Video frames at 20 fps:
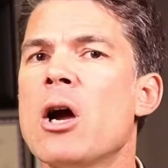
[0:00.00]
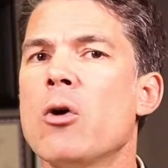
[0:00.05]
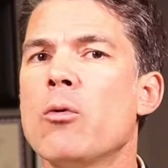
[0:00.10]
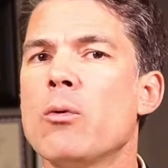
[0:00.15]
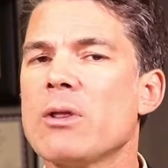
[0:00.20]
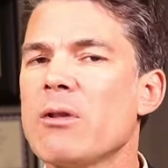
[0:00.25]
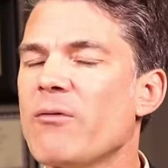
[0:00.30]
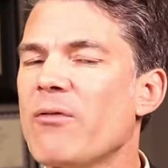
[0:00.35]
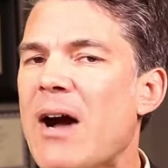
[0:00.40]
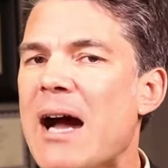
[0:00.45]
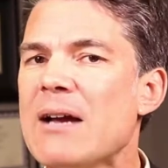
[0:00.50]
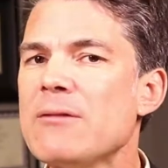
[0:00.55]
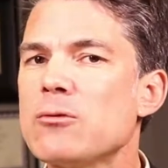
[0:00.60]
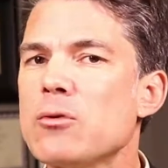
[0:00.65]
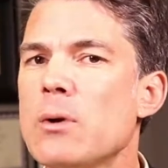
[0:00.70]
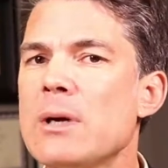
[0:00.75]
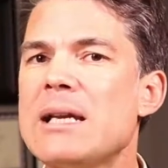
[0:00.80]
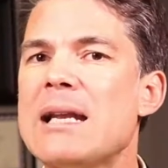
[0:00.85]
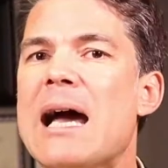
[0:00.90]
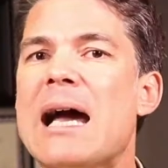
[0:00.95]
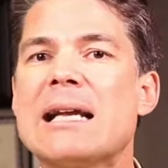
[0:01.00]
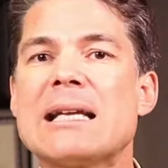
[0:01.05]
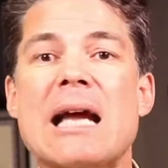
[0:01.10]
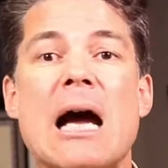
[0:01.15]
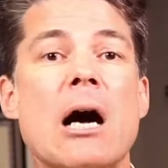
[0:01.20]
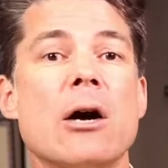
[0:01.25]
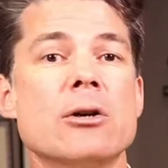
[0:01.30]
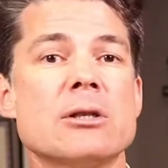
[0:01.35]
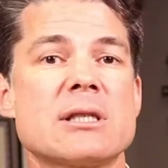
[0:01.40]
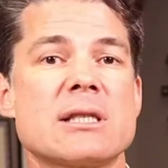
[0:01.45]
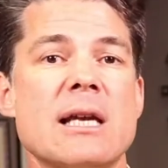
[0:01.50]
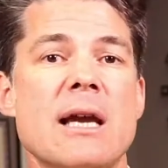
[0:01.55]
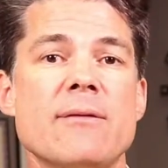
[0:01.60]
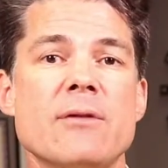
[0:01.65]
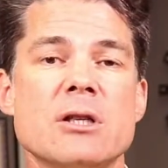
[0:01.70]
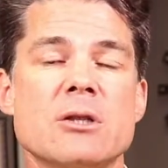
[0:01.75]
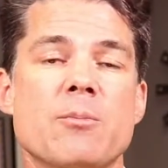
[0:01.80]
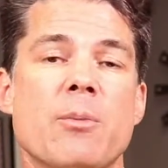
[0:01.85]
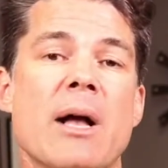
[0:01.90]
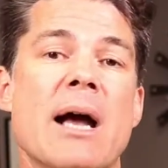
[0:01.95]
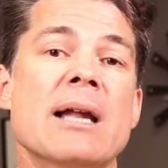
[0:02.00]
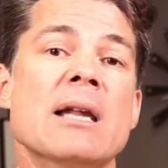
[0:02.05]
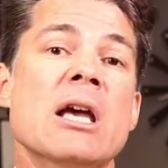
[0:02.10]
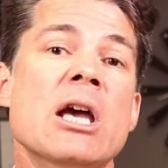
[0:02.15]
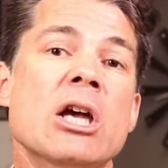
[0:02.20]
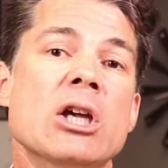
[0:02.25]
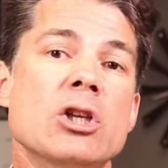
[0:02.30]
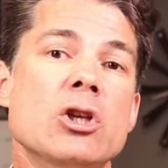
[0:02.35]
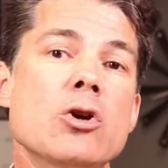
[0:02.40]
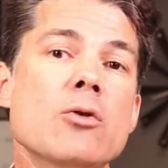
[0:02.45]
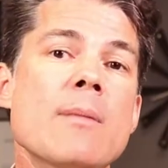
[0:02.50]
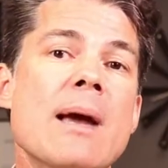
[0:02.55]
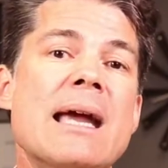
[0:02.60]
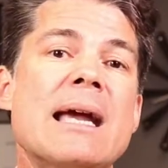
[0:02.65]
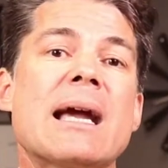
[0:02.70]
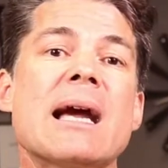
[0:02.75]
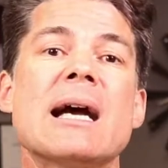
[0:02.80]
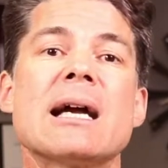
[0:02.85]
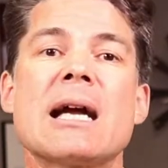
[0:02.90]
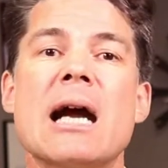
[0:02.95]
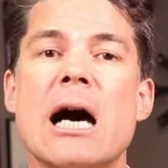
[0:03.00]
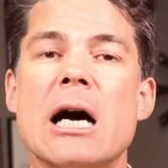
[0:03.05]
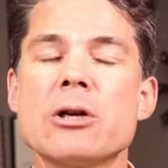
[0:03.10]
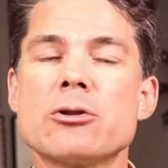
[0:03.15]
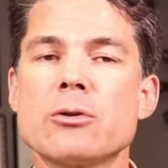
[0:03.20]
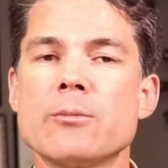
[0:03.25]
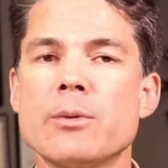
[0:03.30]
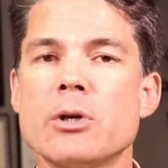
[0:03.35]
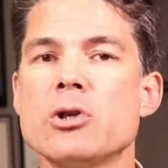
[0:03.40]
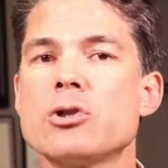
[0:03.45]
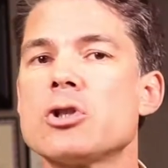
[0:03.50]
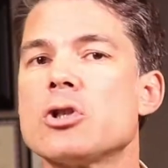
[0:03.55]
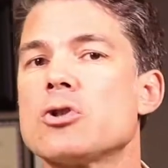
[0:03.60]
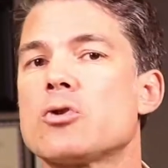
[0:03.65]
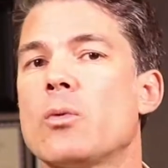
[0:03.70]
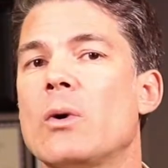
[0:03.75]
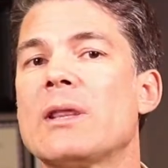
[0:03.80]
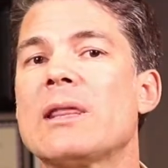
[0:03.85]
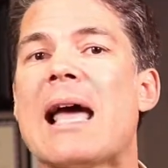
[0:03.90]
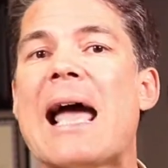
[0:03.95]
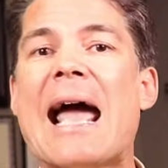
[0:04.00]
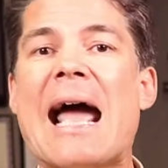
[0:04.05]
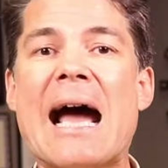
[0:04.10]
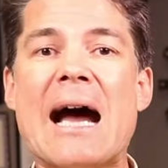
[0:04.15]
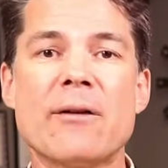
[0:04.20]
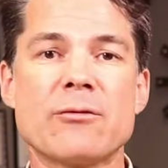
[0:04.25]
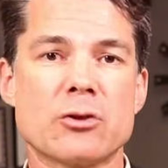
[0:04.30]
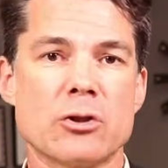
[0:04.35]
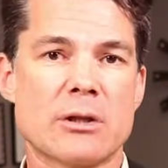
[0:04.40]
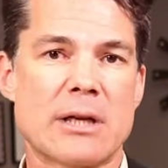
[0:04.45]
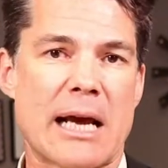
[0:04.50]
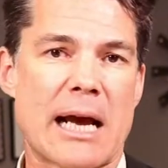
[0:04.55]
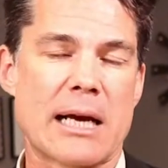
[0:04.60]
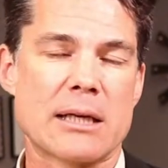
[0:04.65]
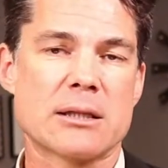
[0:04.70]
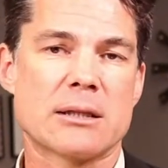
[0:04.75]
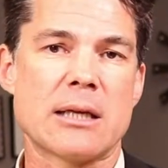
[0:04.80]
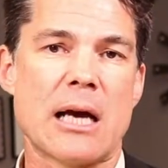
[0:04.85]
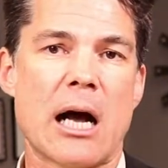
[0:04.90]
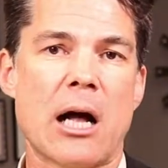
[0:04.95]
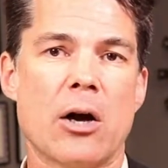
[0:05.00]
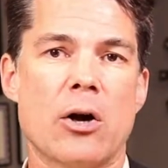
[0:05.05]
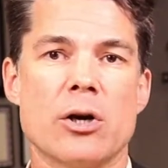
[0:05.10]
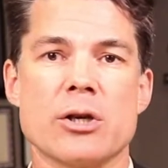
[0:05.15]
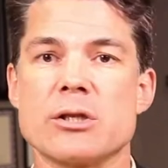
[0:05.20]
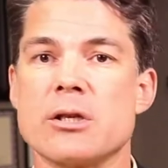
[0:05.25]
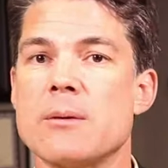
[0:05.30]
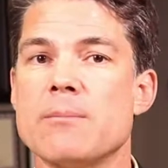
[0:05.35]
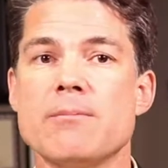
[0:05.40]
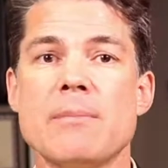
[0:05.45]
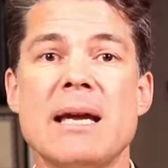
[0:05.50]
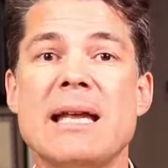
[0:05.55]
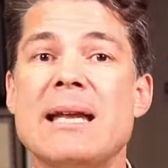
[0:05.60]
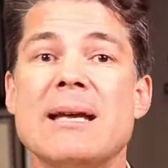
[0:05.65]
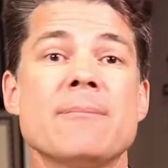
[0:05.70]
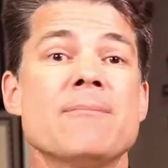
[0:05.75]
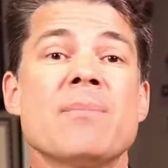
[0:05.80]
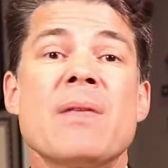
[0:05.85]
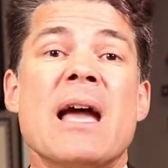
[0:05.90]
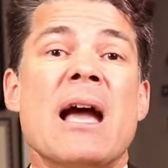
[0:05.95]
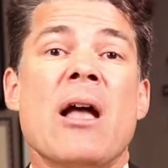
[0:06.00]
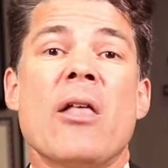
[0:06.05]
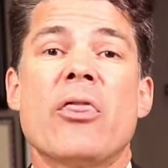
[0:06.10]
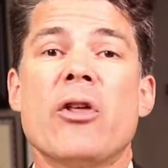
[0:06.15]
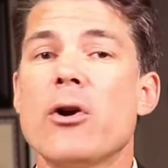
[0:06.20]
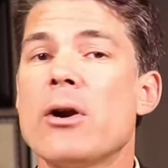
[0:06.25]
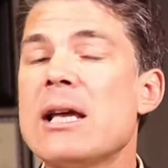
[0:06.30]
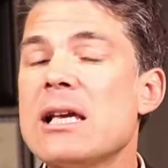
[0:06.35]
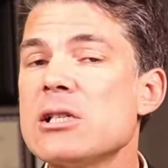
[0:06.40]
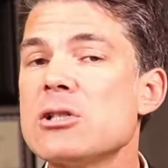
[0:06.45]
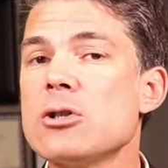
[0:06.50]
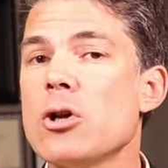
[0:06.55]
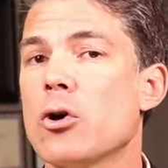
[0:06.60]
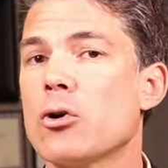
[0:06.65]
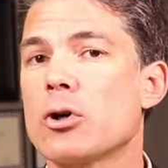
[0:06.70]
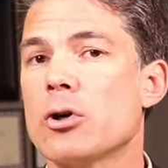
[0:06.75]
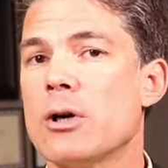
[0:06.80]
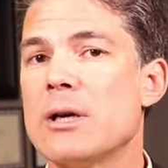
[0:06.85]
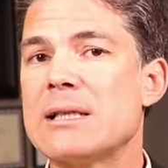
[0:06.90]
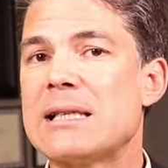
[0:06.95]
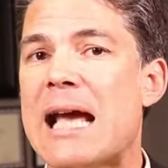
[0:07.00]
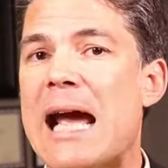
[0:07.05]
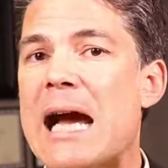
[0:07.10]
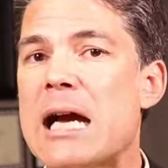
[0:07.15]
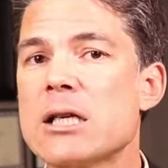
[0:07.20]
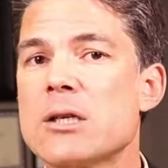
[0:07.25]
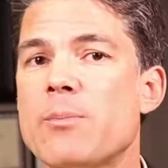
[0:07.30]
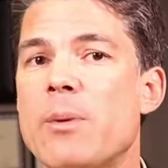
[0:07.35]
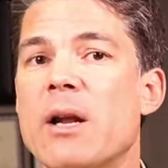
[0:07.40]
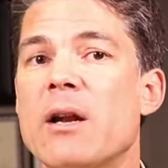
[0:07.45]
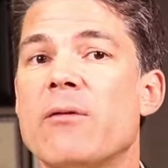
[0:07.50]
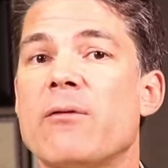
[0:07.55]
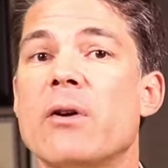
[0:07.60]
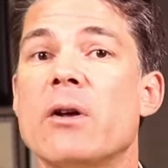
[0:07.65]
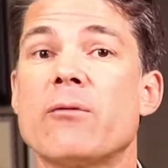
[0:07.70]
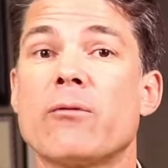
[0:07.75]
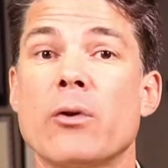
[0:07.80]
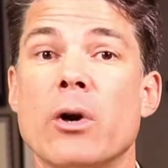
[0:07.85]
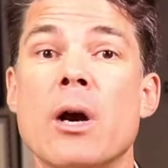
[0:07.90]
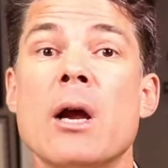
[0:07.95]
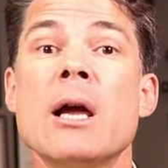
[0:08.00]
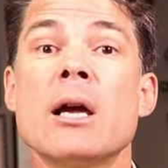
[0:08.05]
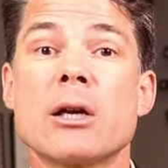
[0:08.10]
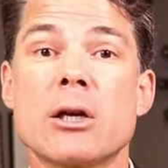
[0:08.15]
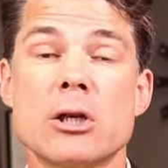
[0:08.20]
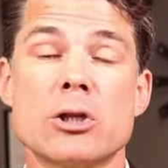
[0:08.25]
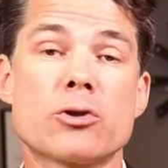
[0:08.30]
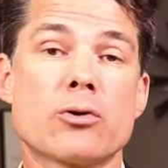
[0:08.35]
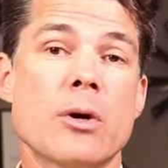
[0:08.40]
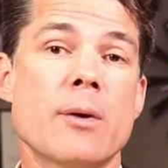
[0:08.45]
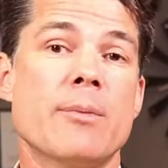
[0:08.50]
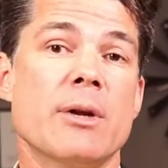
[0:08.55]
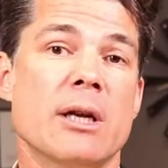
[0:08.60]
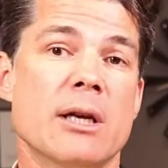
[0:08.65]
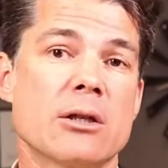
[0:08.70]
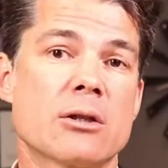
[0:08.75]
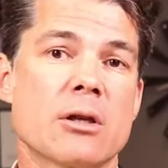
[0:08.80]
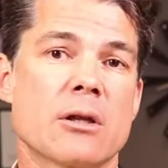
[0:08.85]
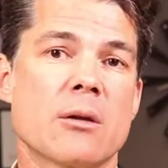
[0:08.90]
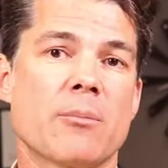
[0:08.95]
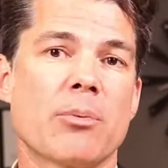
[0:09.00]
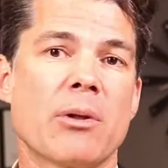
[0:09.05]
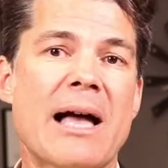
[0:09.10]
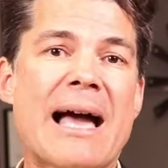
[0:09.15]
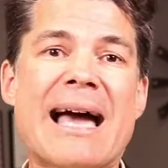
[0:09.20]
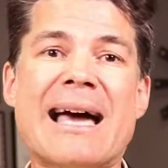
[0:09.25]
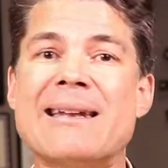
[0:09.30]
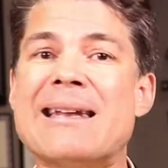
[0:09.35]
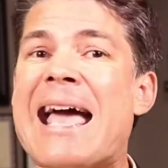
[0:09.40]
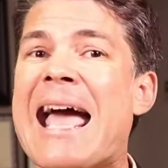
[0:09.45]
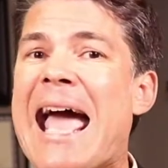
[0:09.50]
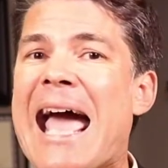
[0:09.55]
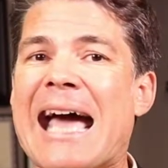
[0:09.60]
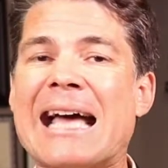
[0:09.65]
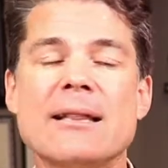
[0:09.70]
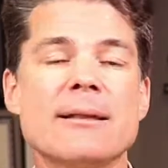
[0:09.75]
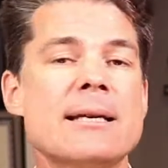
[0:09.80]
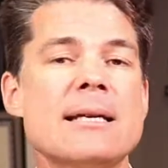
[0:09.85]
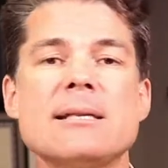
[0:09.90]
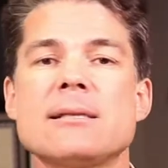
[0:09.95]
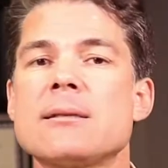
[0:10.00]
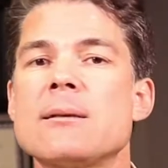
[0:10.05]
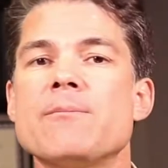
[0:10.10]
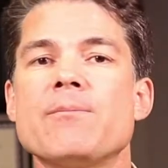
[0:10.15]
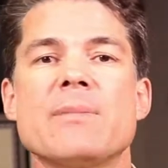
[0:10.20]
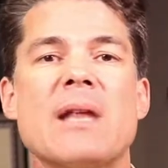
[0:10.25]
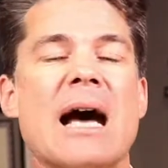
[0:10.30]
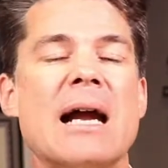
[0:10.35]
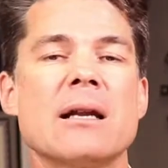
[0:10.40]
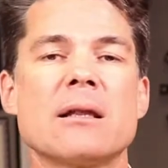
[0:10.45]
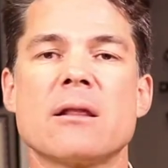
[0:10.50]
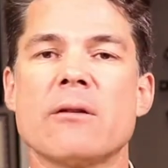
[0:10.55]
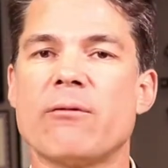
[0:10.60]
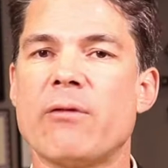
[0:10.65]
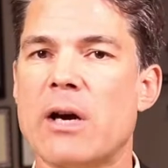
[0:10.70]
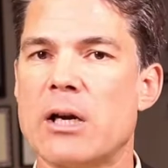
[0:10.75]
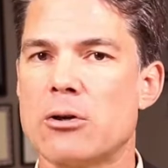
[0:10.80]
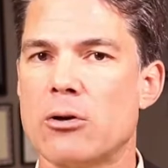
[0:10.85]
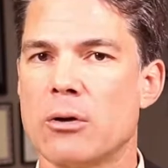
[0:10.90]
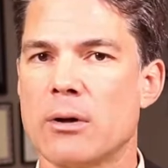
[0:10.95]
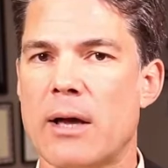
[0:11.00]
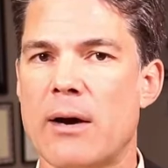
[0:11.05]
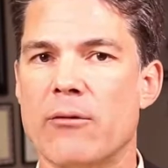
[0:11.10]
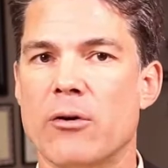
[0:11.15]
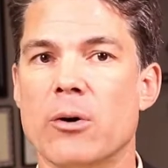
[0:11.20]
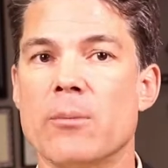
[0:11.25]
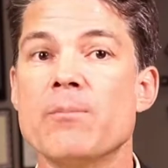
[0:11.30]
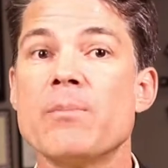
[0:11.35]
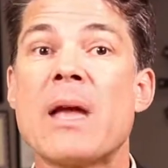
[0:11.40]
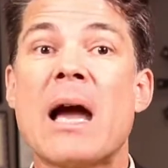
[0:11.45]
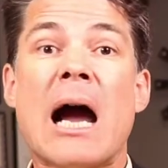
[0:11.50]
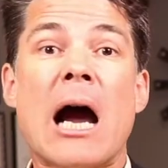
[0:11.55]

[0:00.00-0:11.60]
With a 529 college savings plan, you make contributions with after-tax dollars, meaning there is no current tax benefit for contributing to the plan, at least not at the federal level.